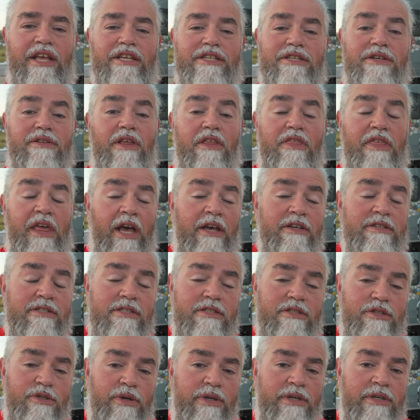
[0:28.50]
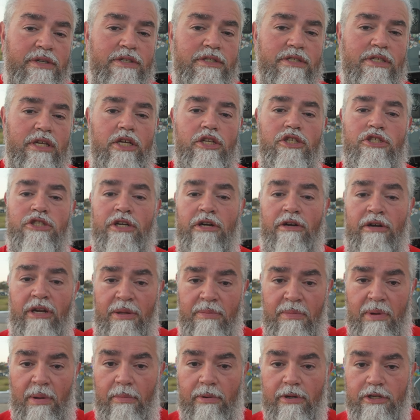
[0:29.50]
So the Thousand Trails
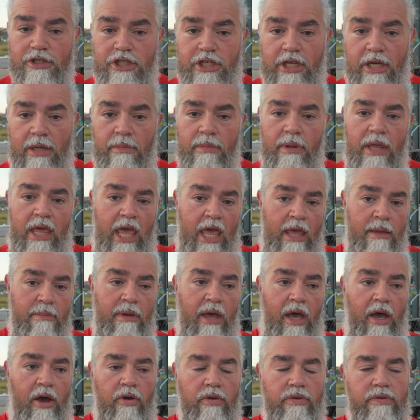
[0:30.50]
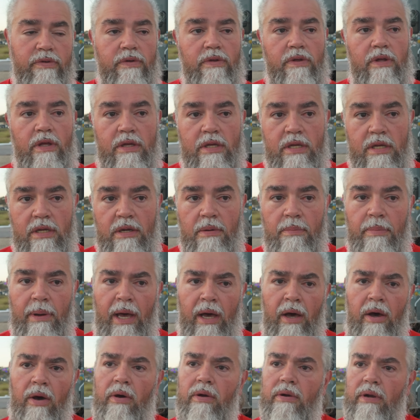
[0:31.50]
Journey membership came out in
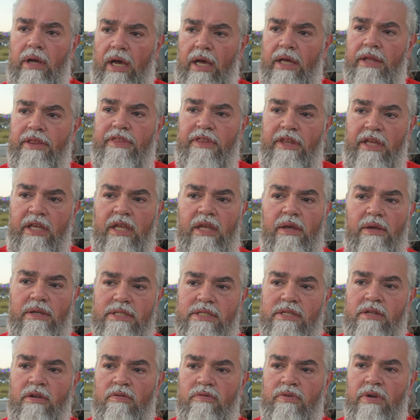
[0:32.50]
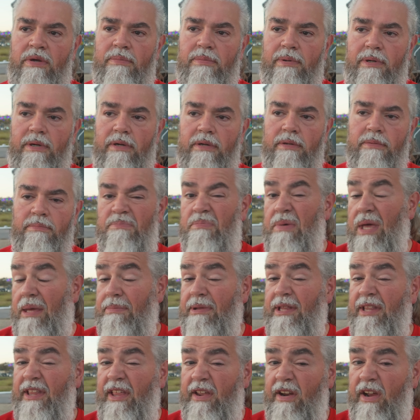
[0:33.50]
about, I think it's November,
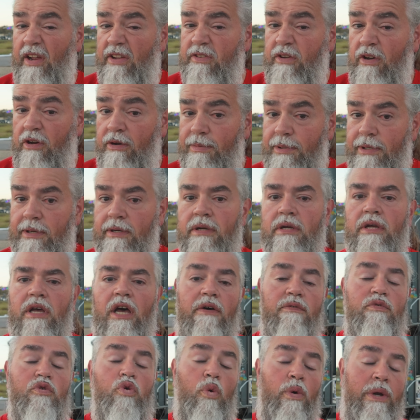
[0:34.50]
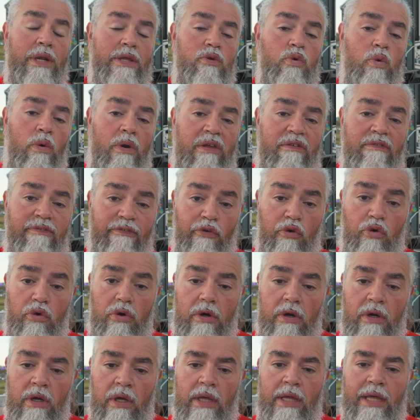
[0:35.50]
maybe late October of
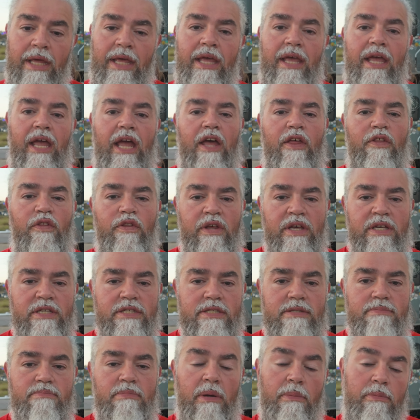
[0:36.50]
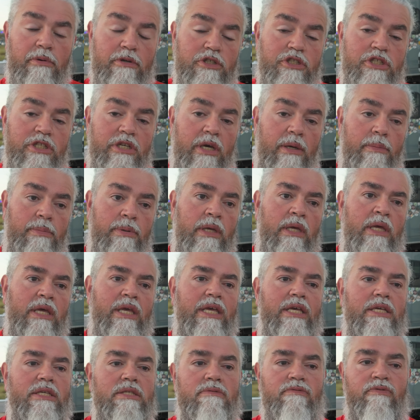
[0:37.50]
2024. And this membership
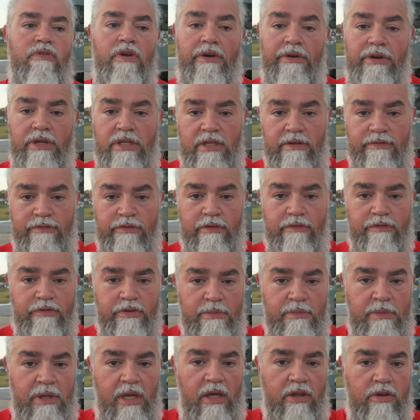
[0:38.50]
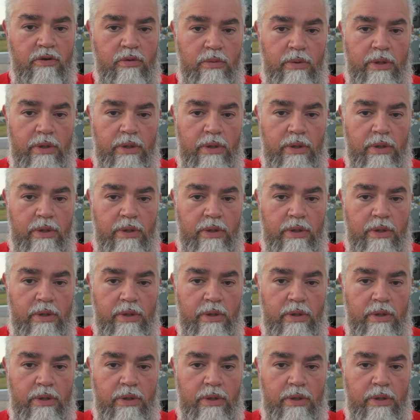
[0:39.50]
is very different from the other